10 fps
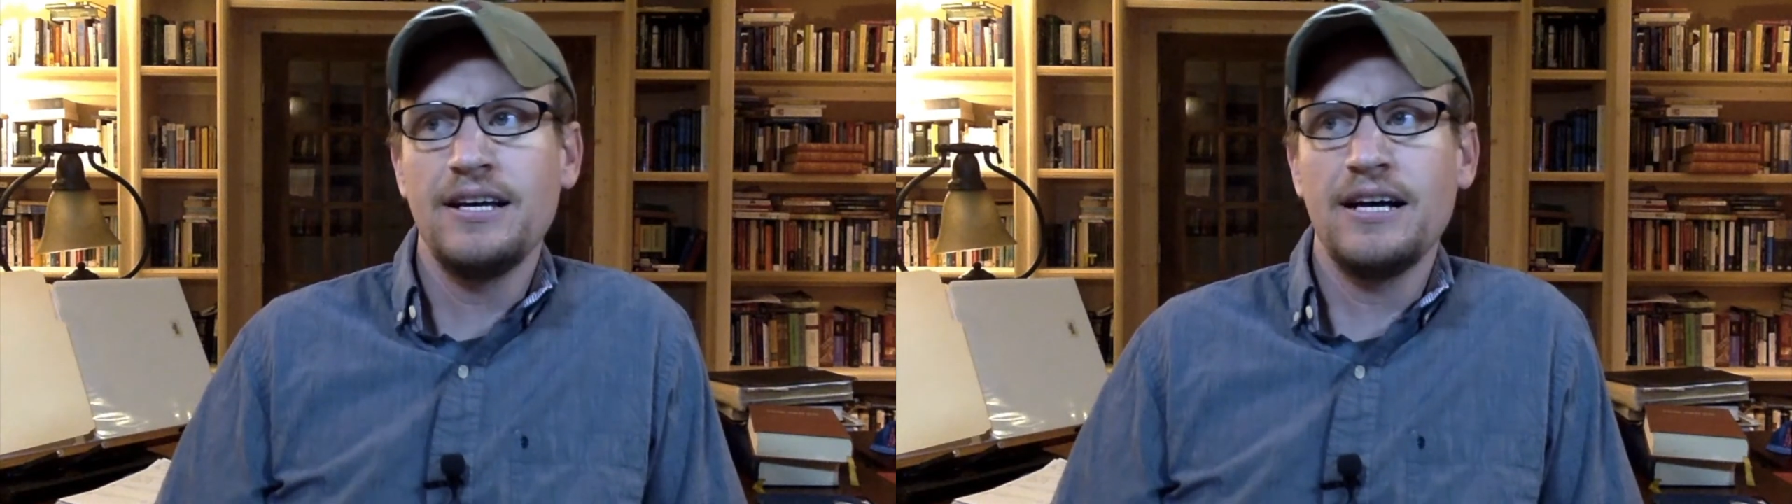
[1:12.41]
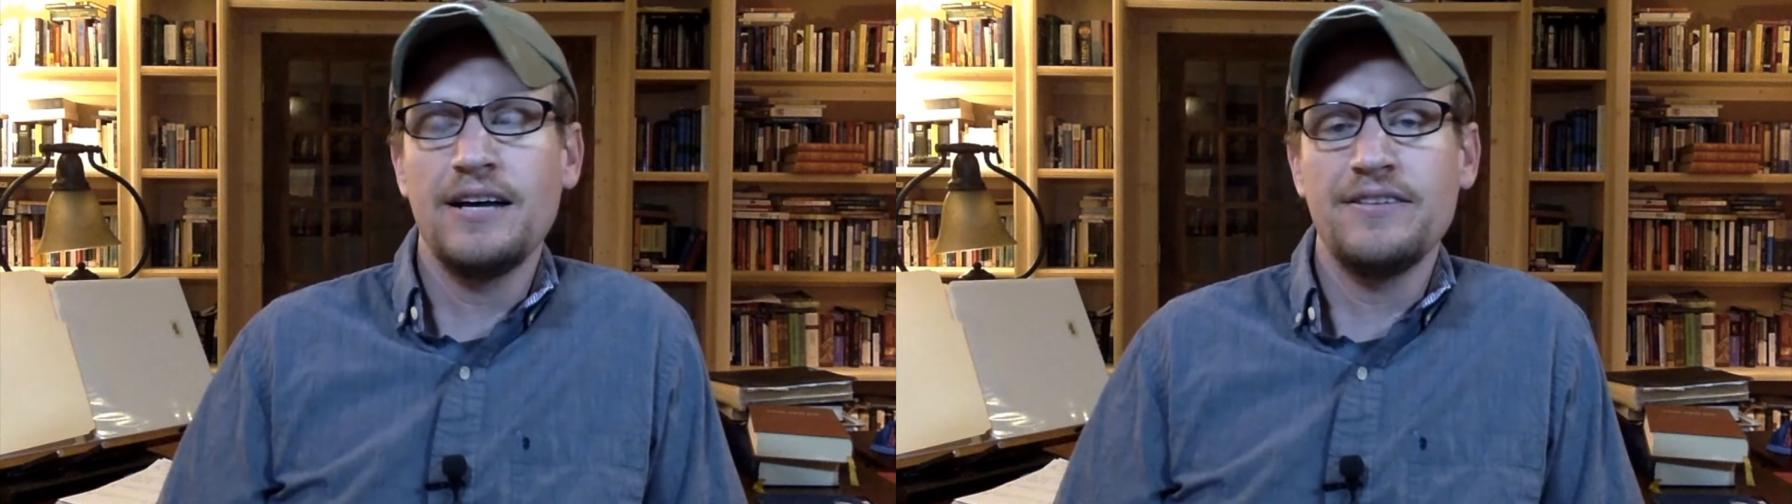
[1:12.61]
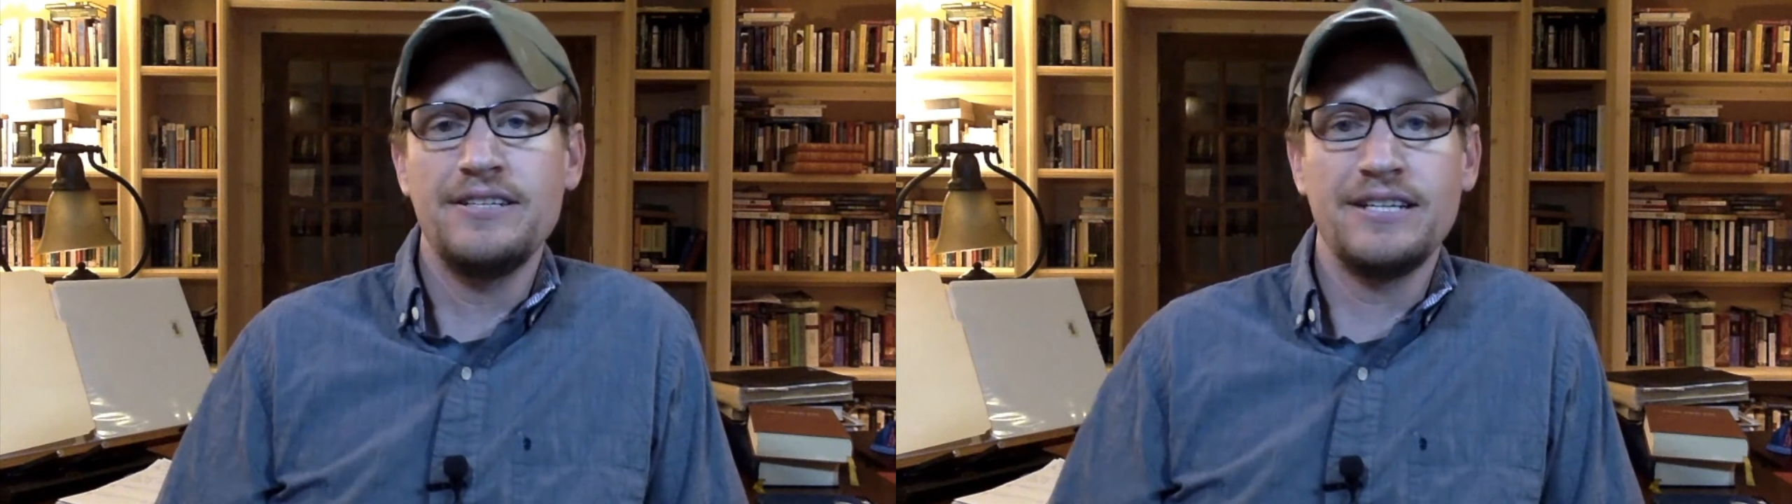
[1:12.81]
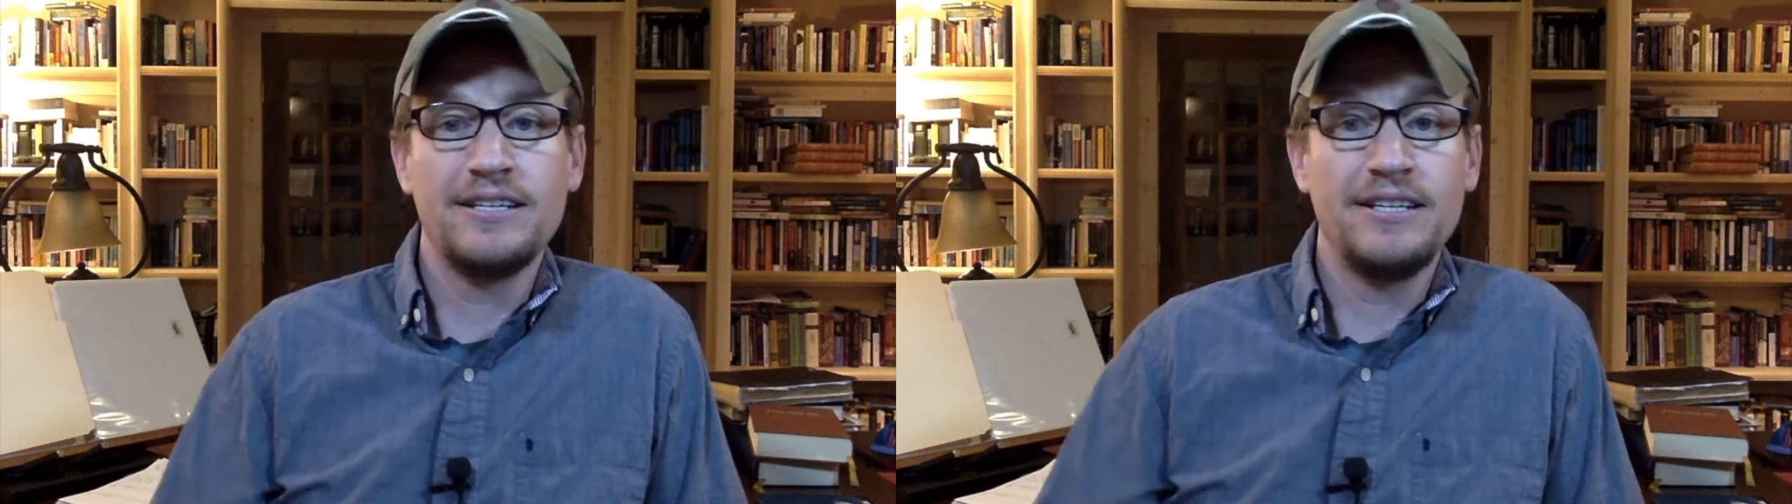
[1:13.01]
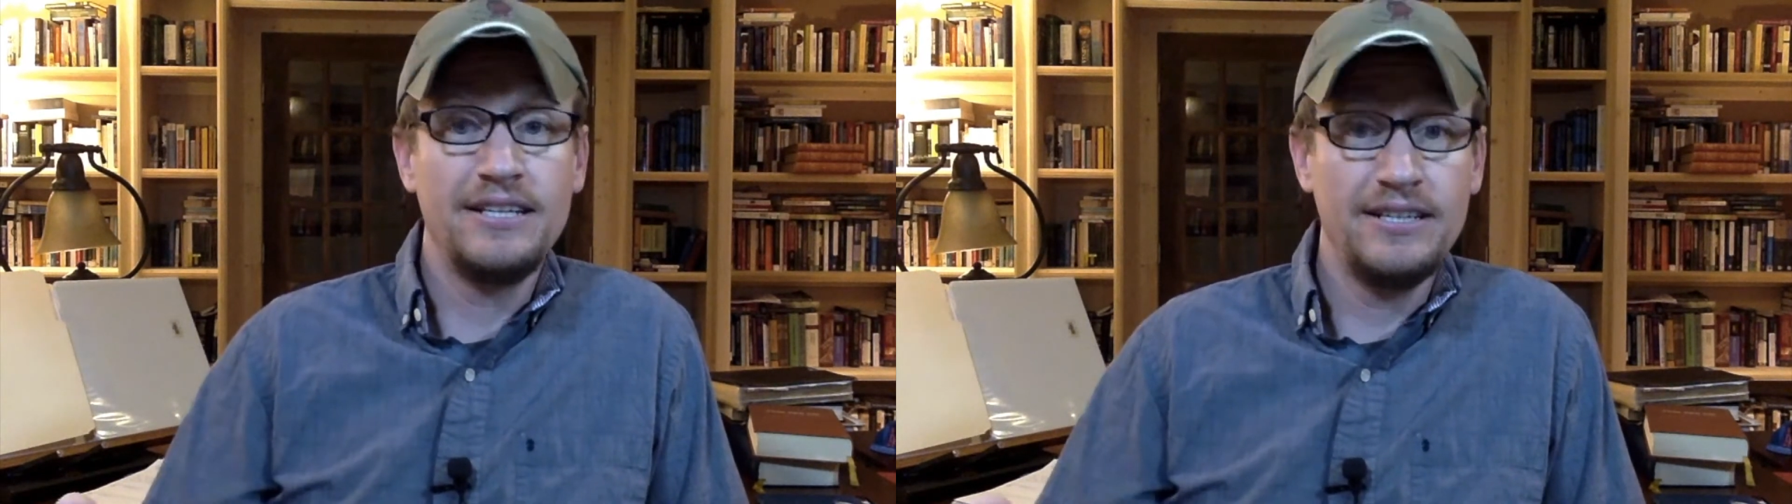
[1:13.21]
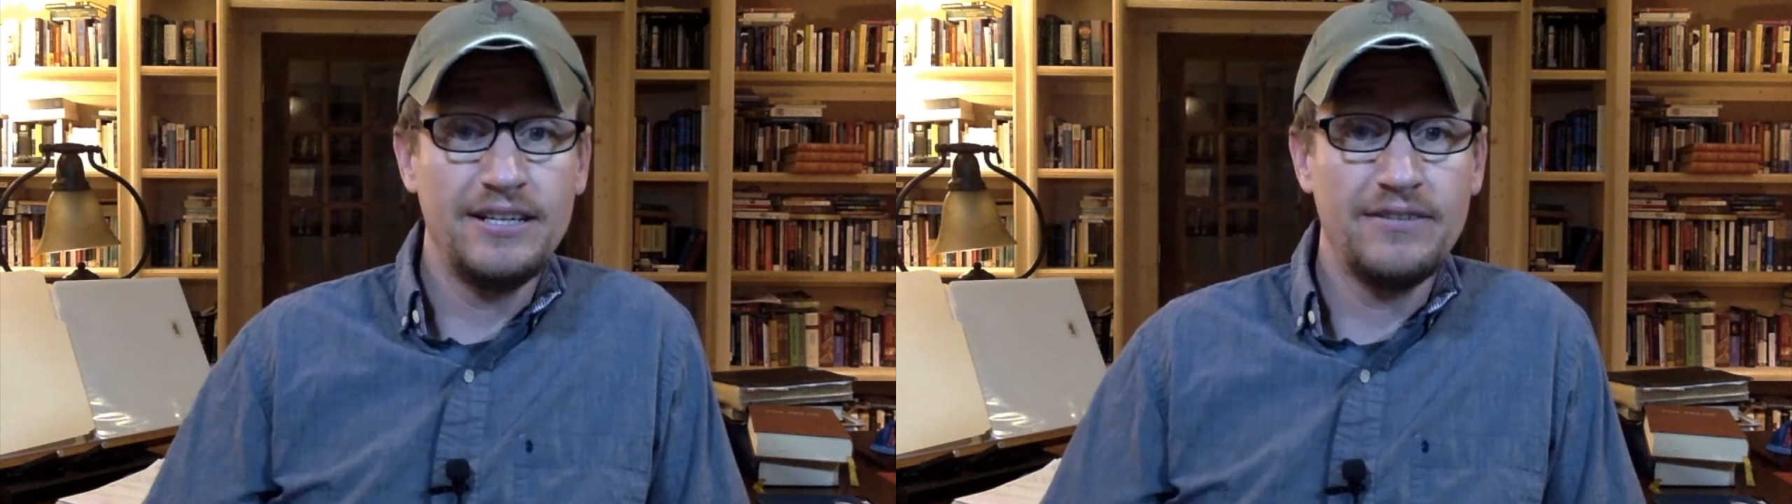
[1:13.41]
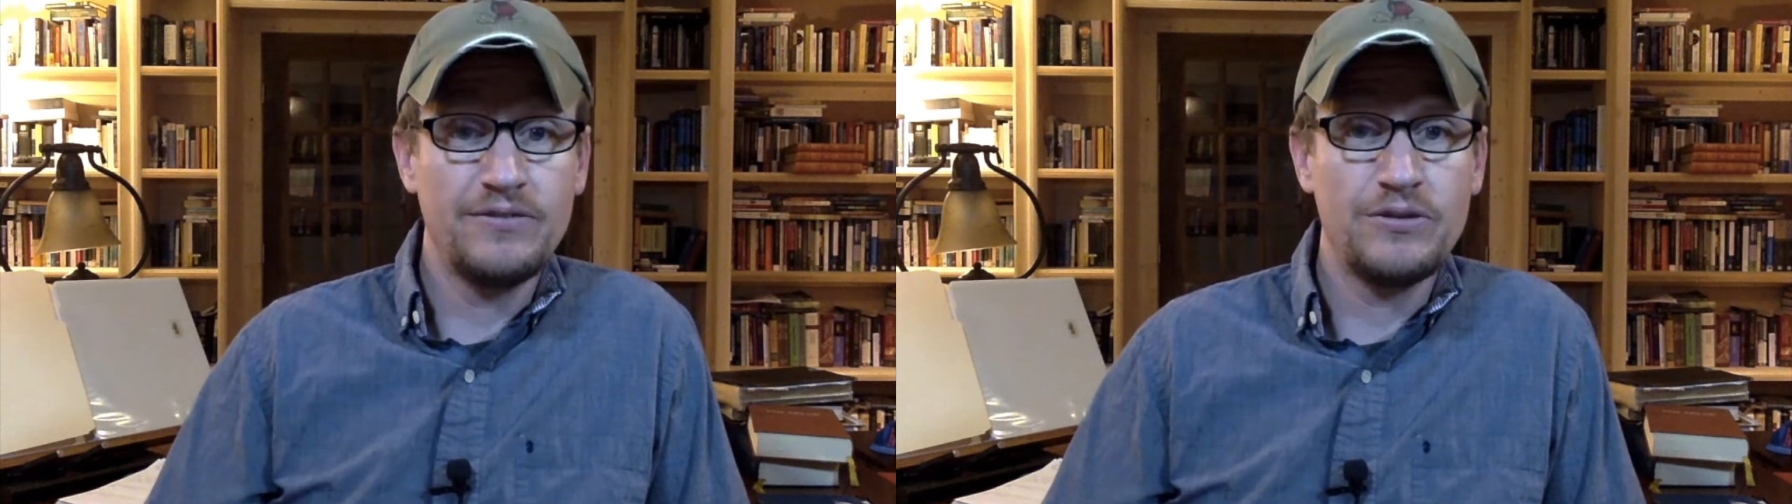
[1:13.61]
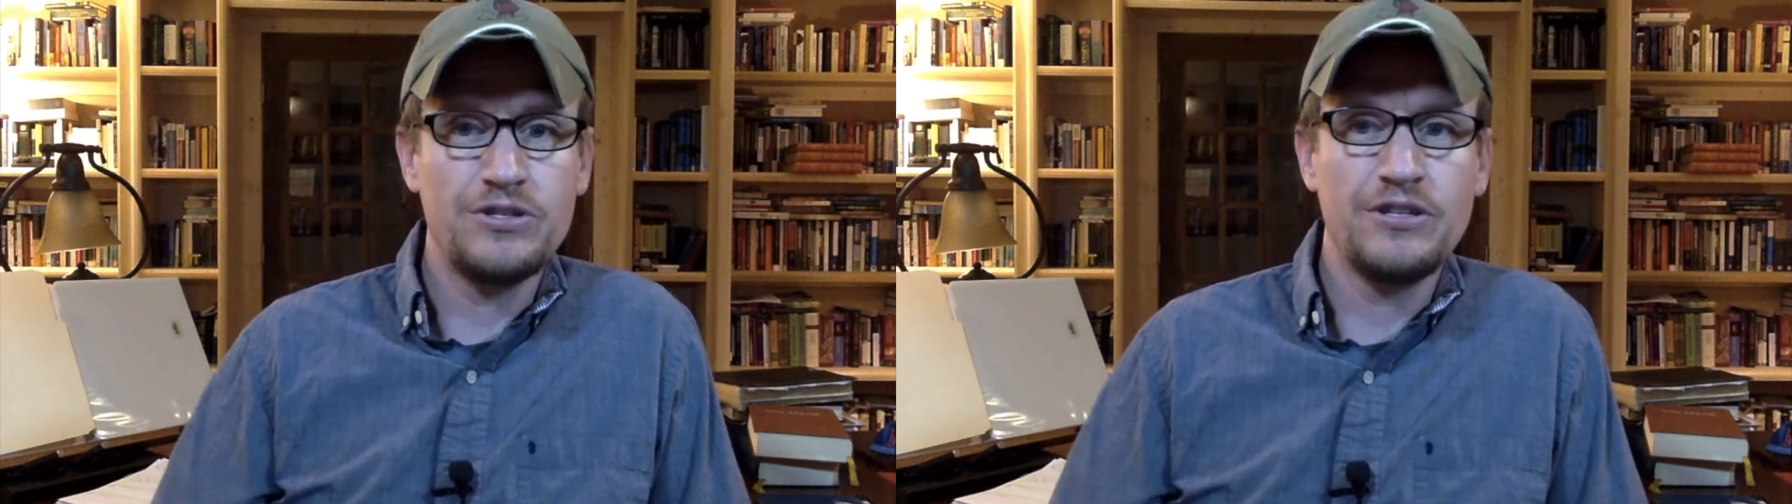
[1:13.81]
the dignity of
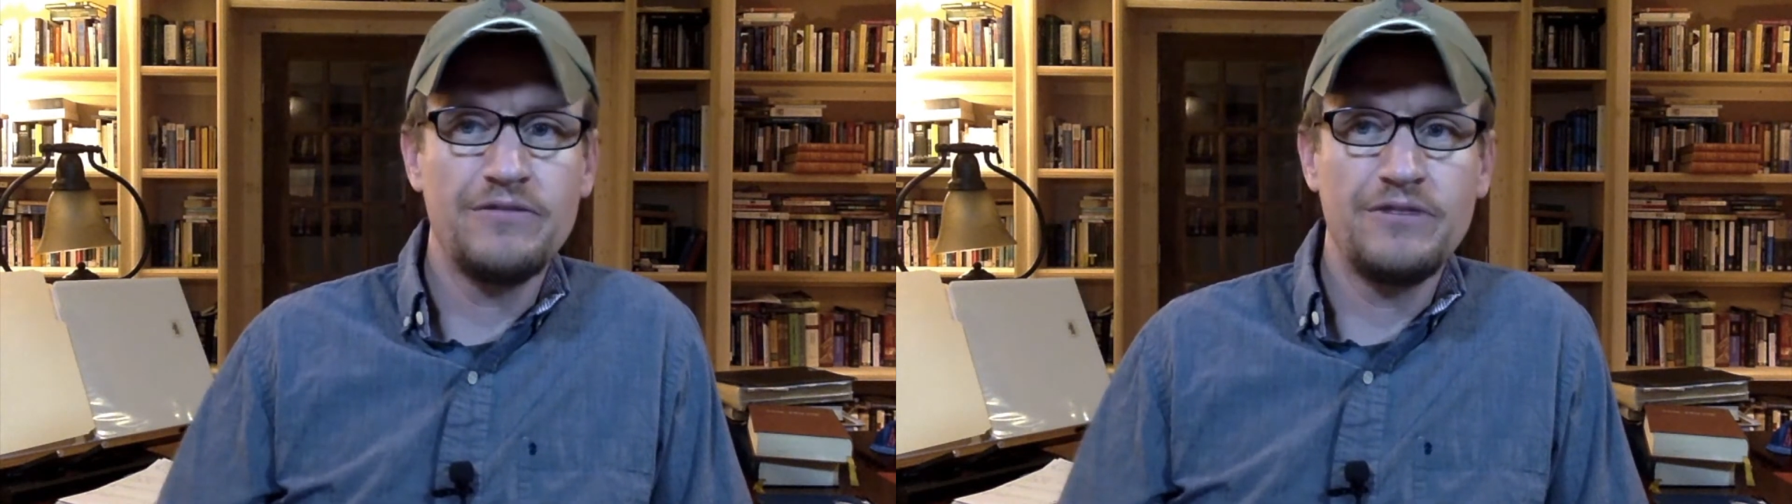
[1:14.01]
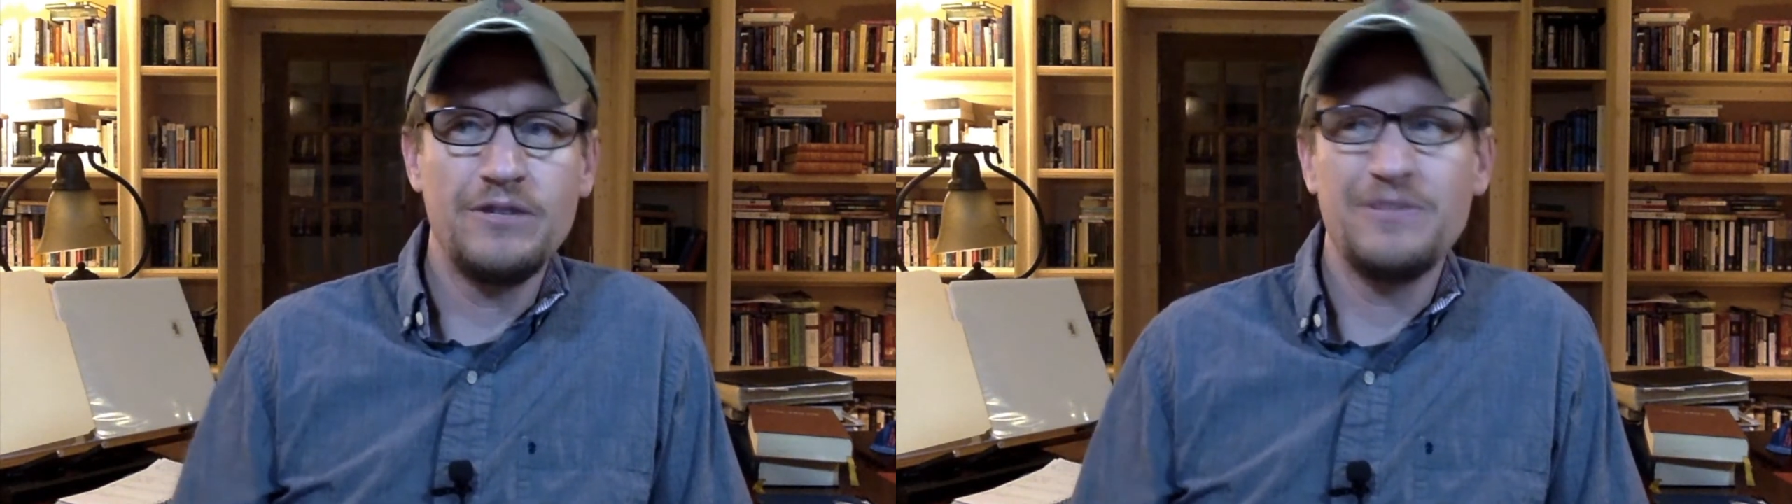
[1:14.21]
creaturely freedom.